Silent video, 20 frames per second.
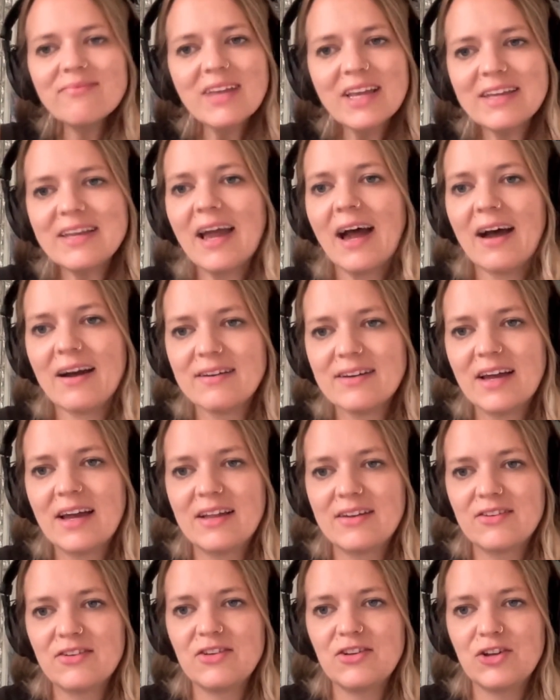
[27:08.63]
Yeah.
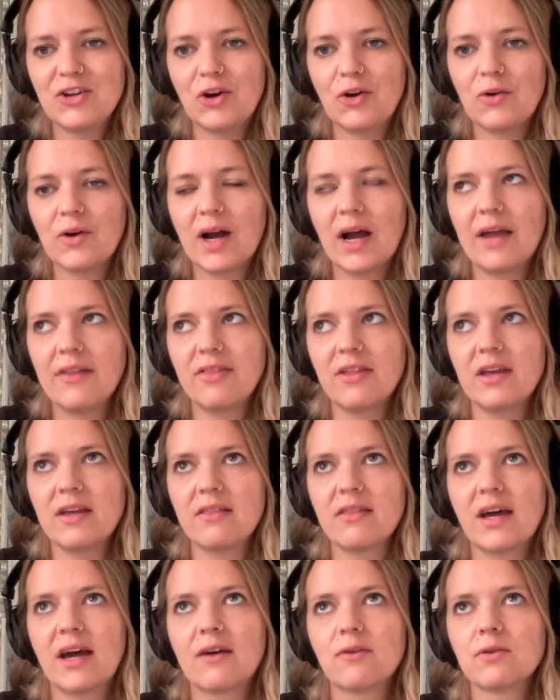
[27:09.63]
And, you know, I
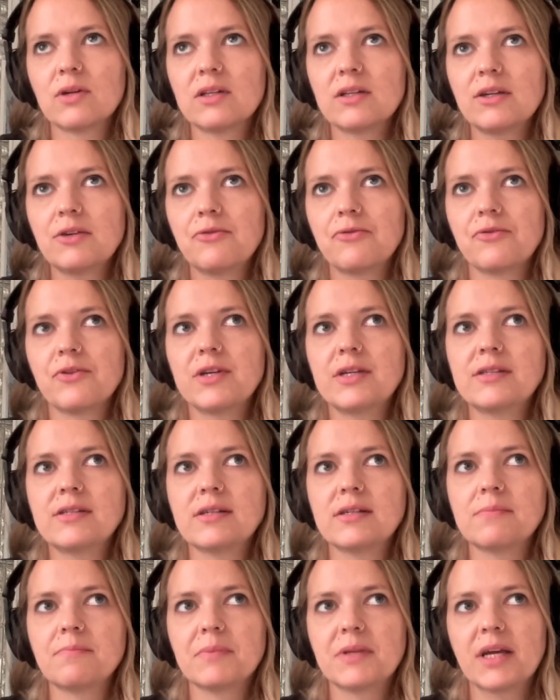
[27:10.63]
think that really frees
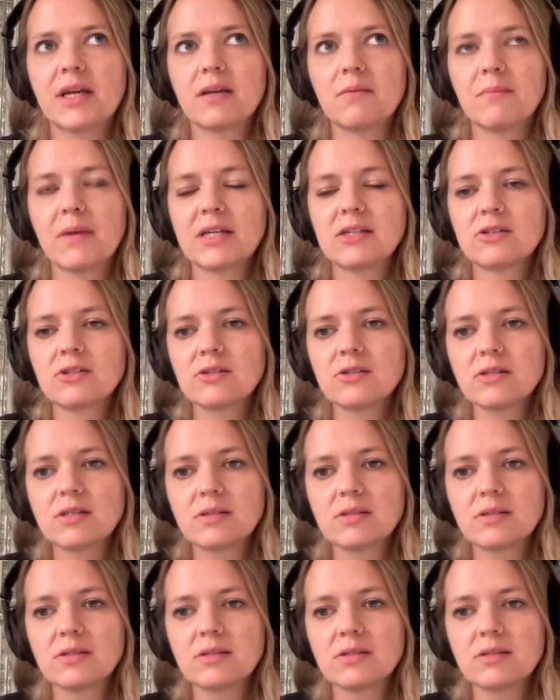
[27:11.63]
up like mental